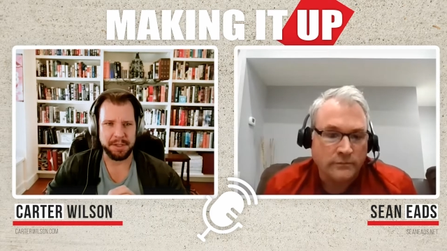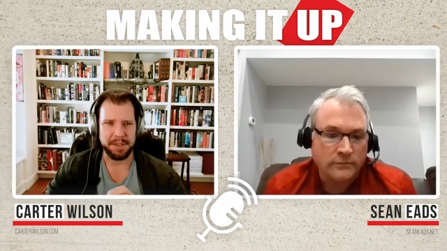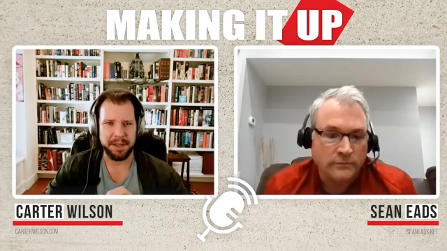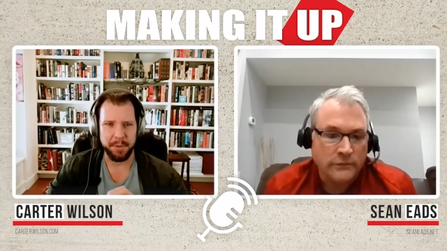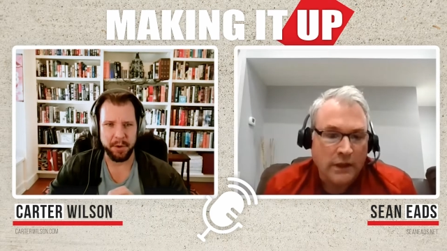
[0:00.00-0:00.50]
Speaker 1: the
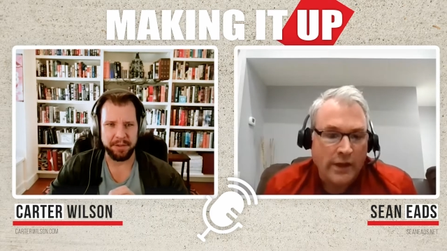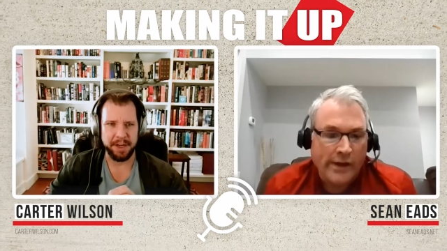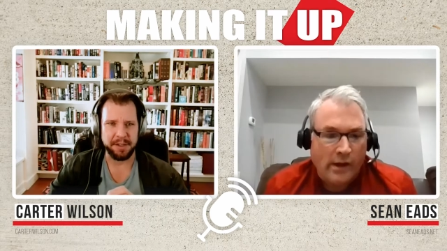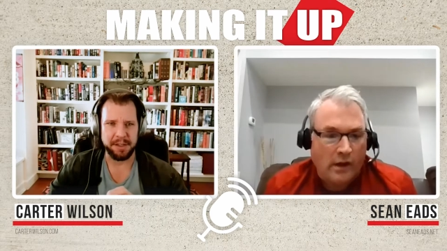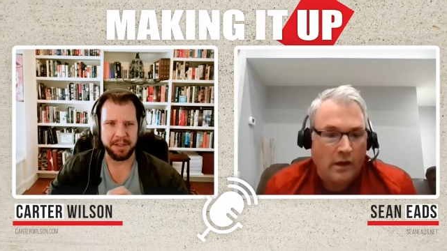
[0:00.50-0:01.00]

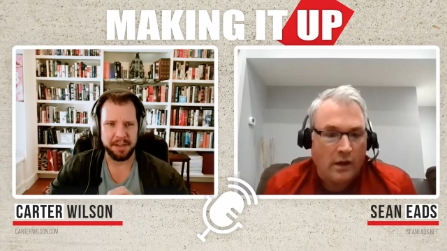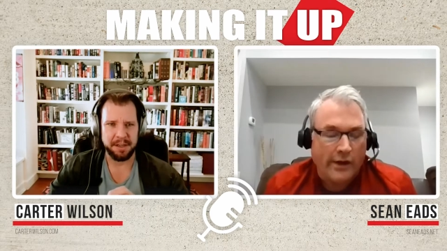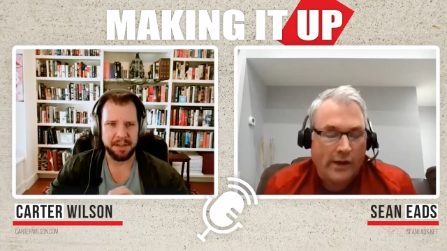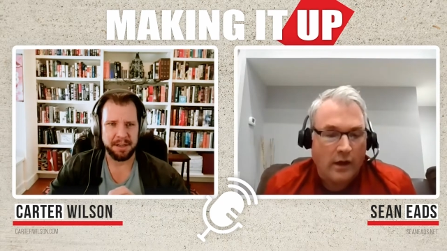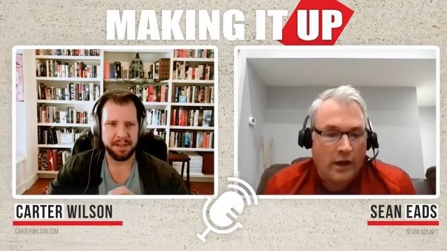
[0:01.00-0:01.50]
motivation?
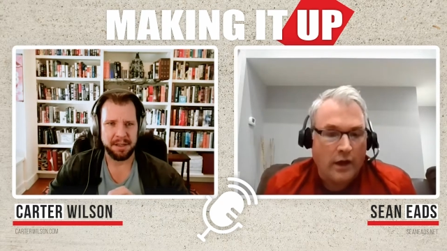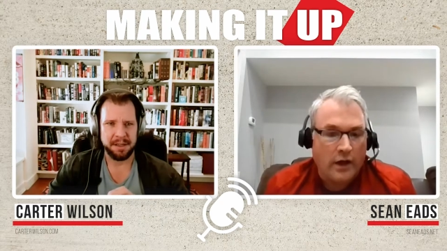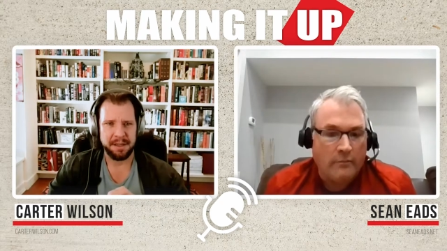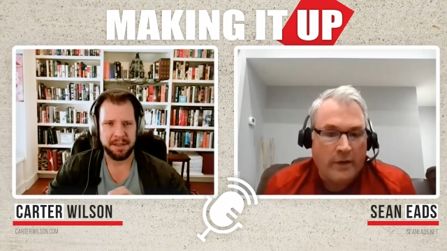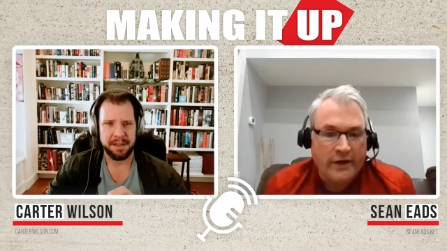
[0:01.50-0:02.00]

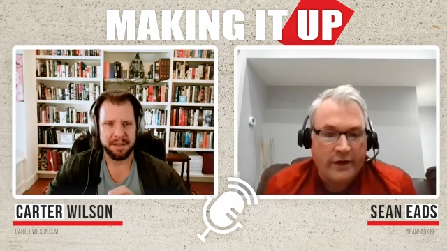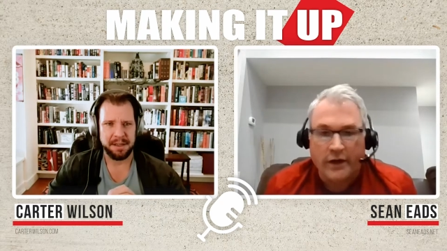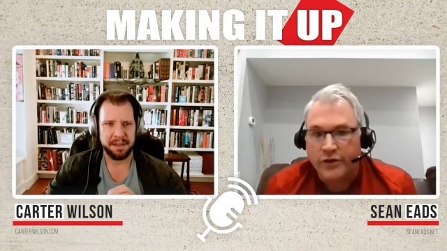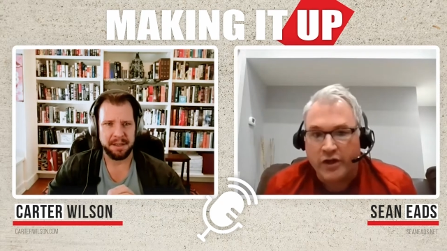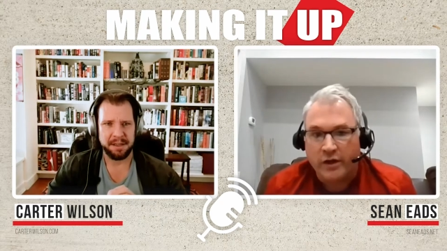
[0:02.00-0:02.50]
Uh, my dad
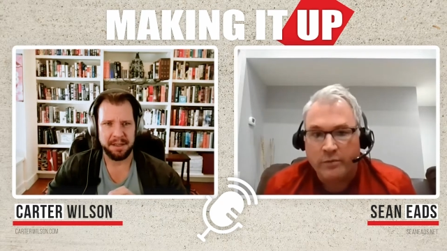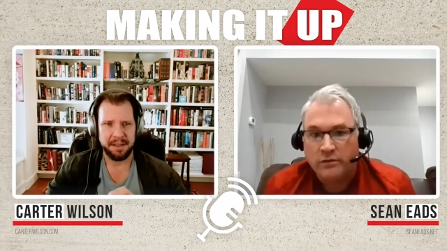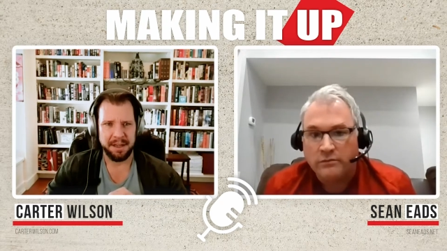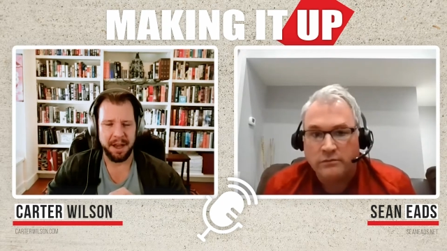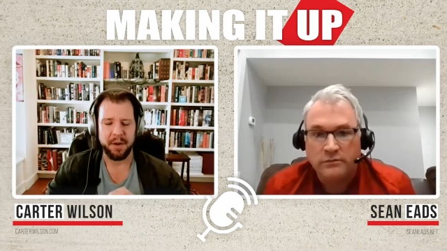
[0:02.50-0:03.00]
got a job.
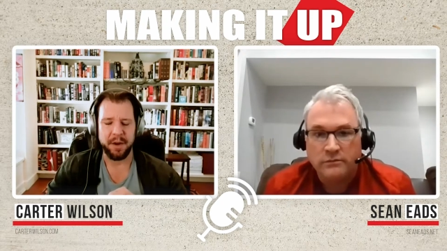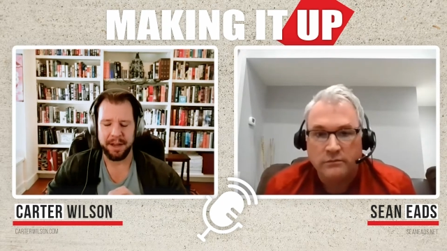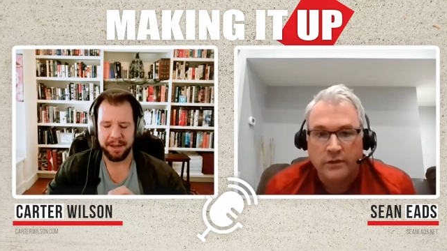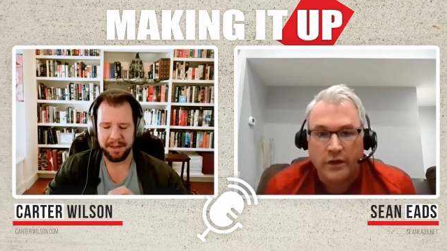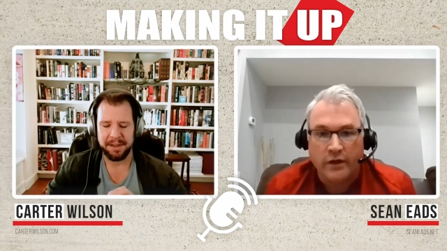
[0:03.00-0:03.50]
Ah, okay.
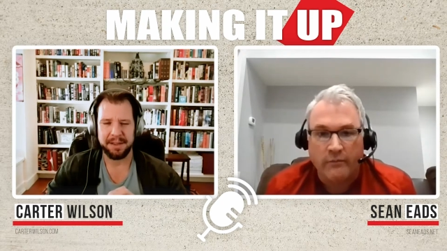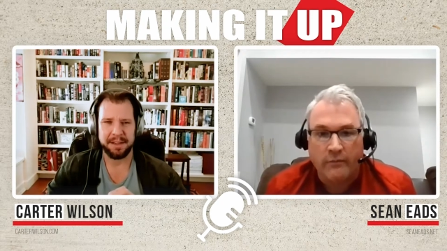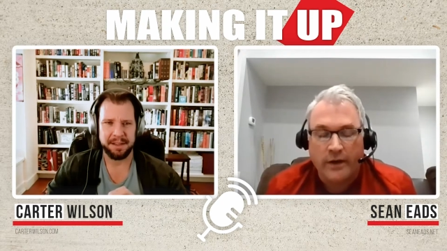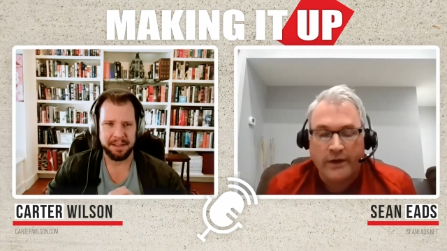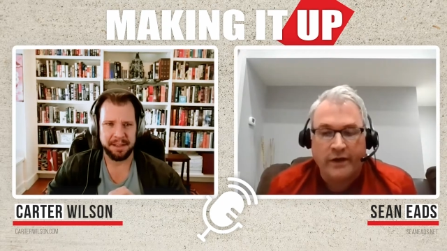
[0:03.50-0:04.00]

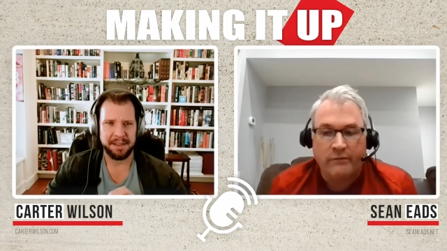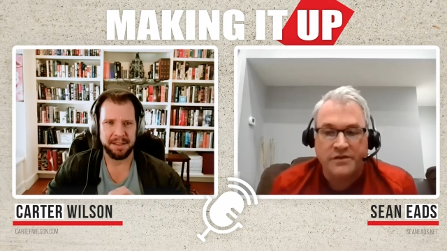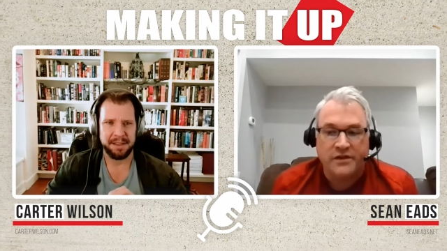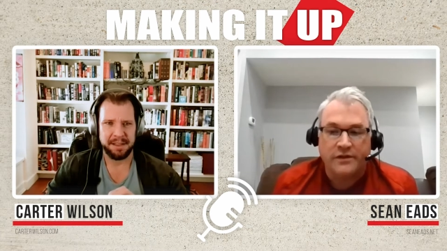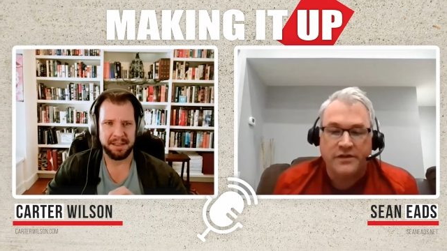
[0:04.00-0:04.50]
Um, my dad
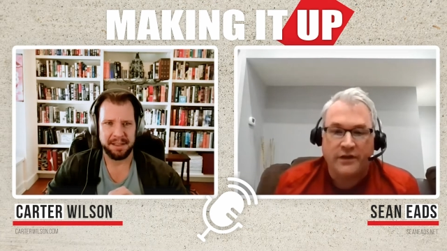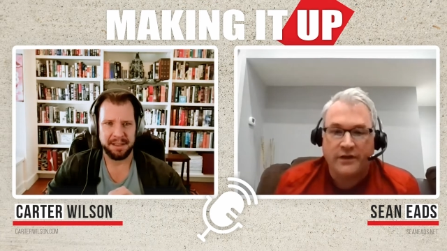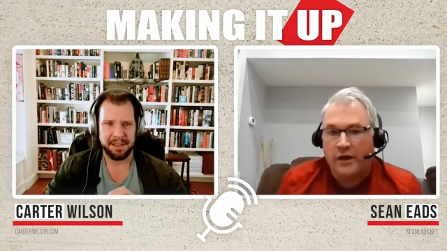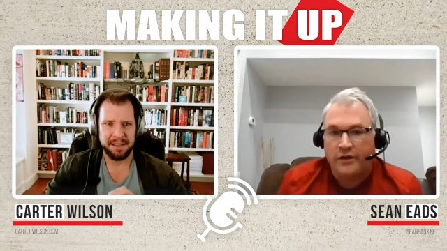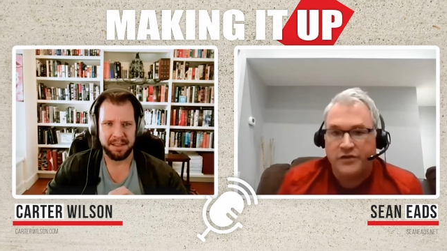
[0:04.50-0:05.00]
was a
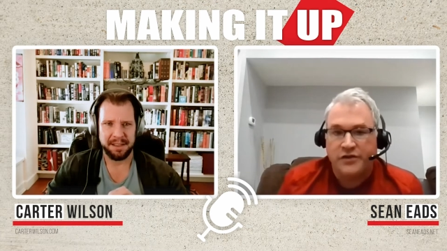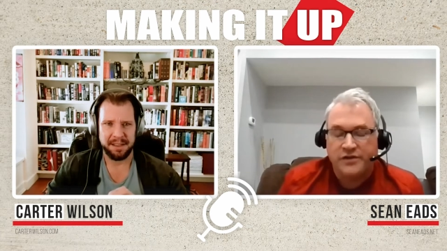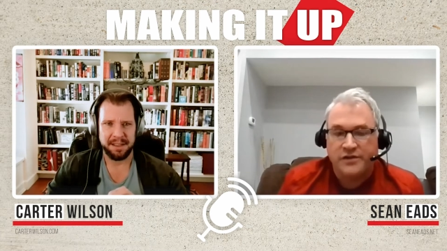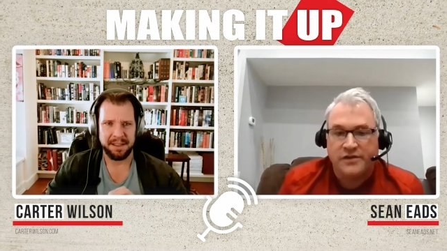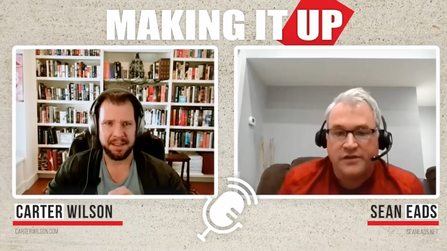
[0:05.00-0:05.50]

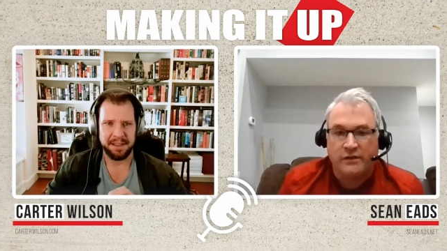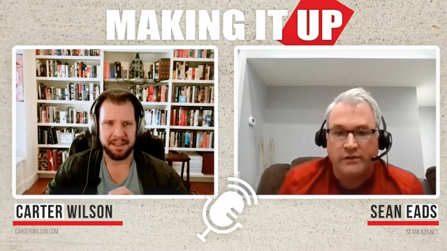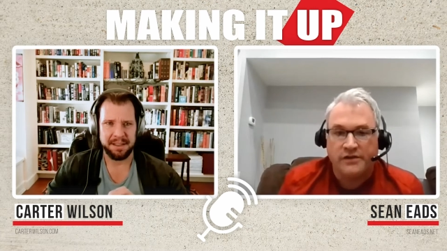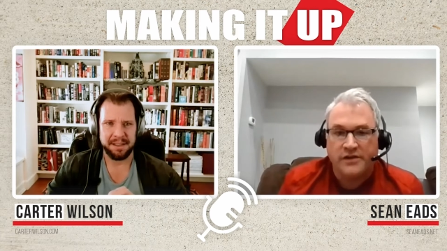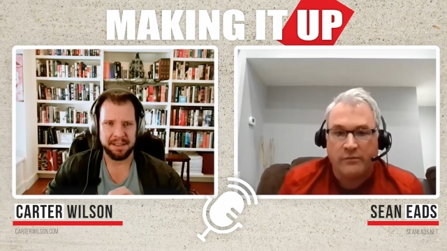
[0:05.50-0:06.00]
cytologist,
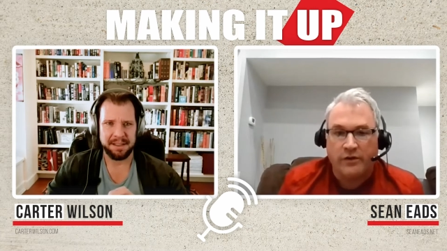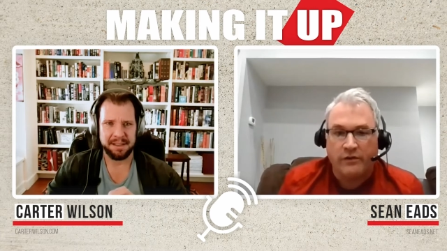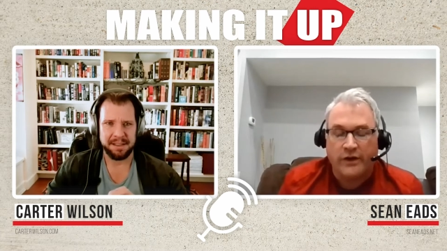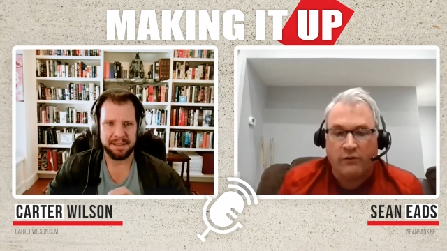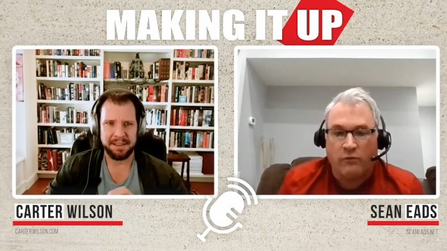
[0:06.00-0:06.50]
so he's someone
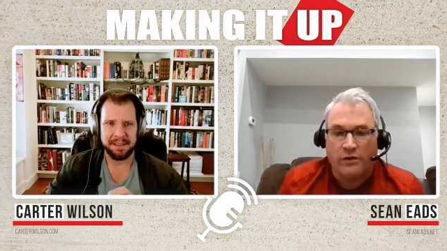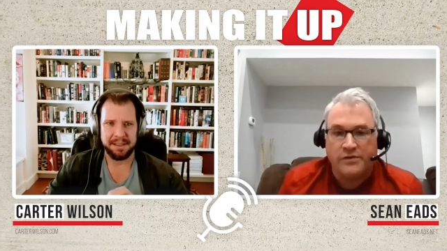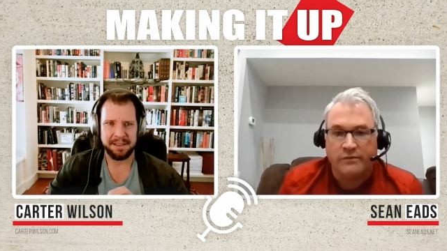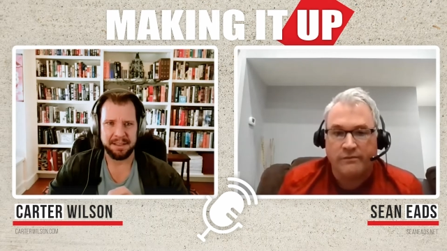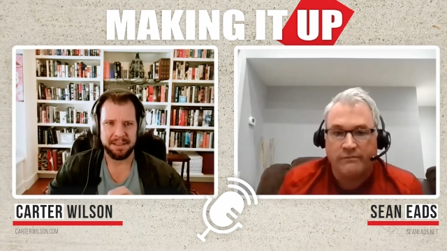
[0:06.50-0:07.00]
who kind of
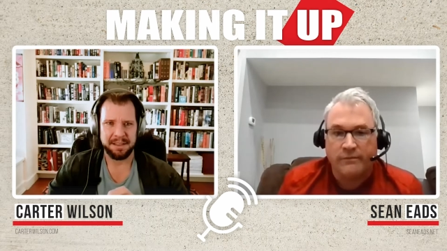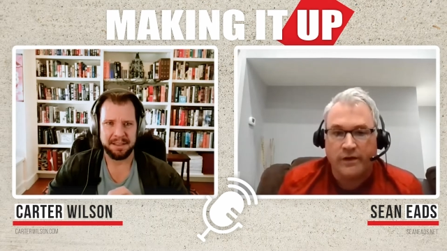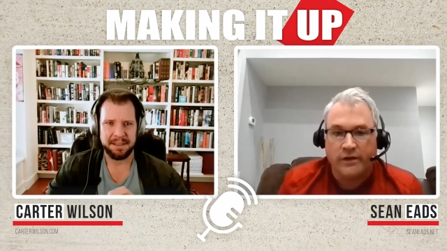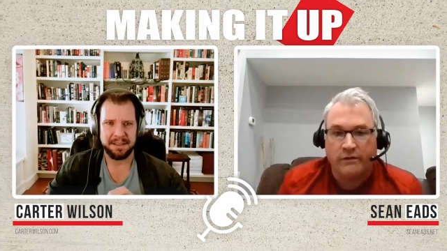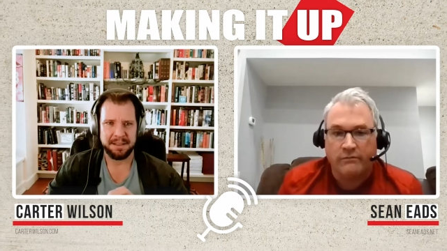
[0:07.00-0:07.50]
works with
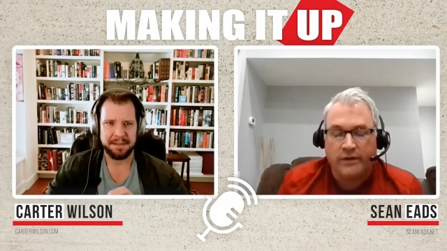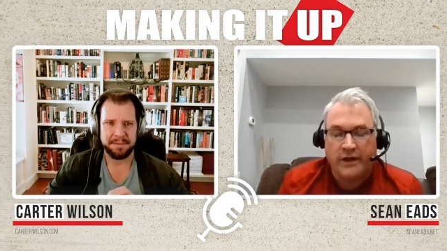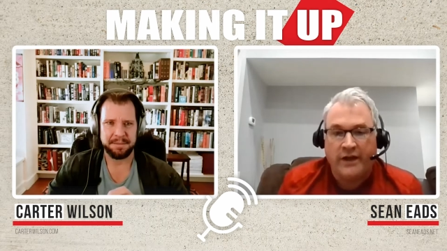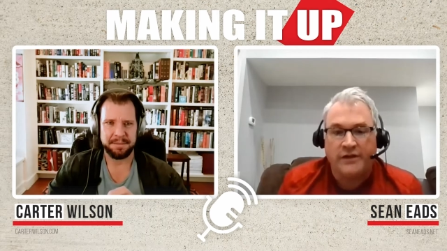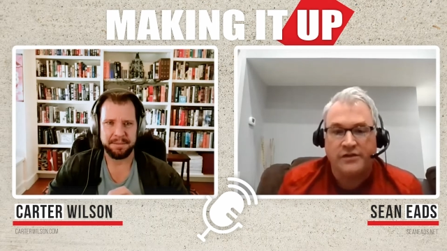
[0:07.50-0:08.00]
uh,
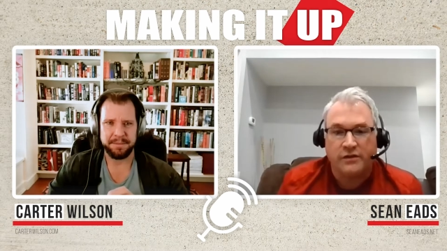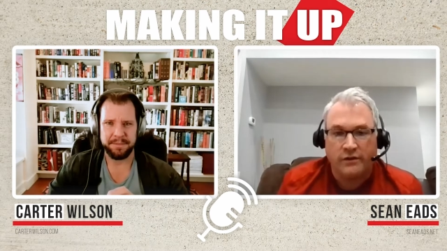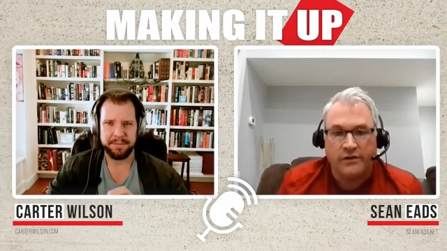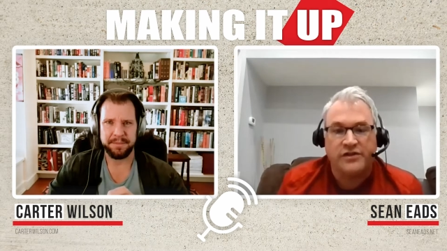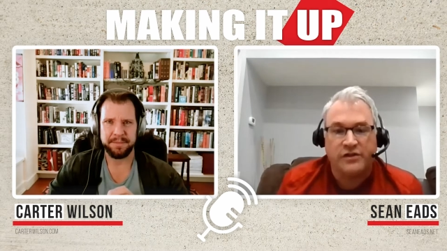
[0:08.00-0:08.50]

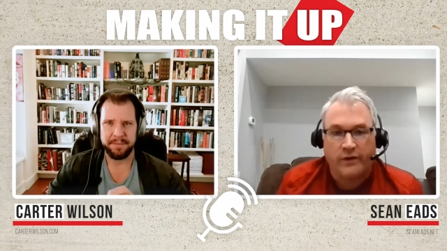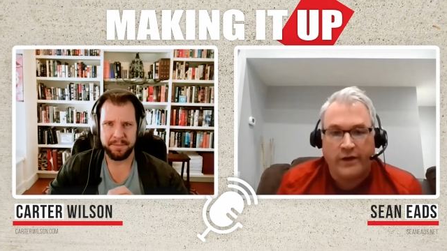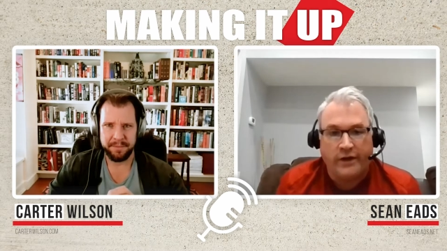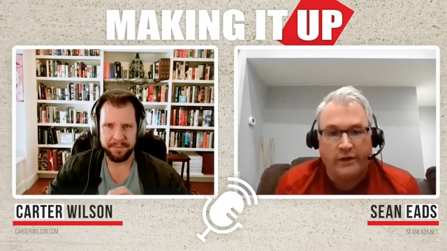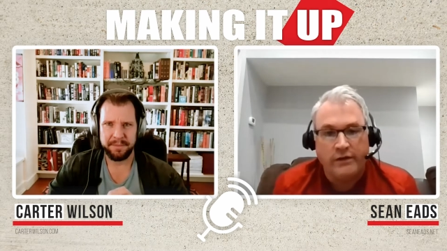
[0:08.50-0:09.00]
cancer and
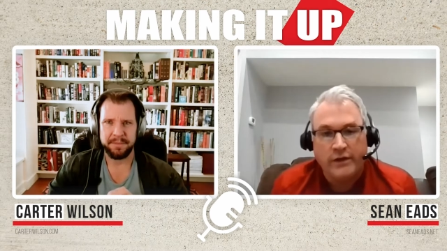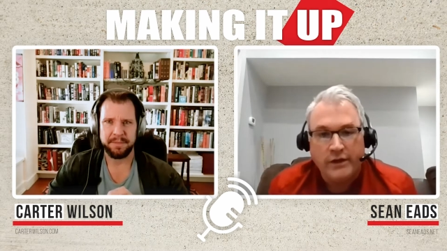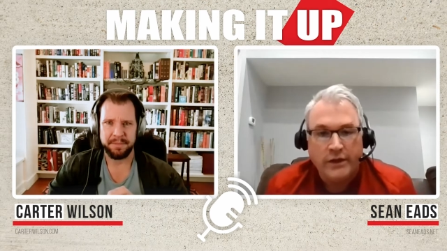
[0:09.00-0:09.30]
screening